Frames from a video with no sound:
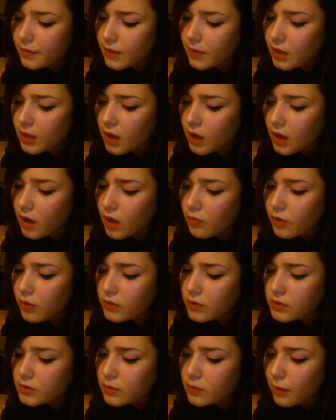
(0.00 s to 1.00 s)
I
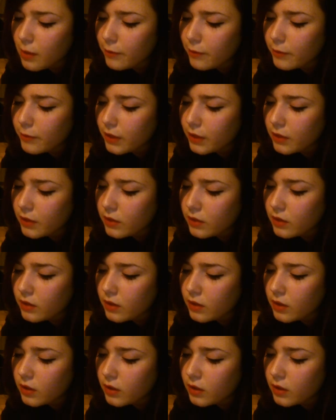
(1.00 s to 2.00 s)
rose to my feet.
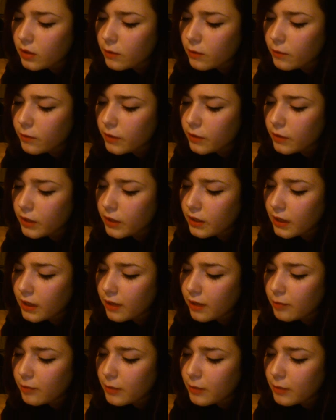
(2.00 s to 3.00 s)
Fear gave me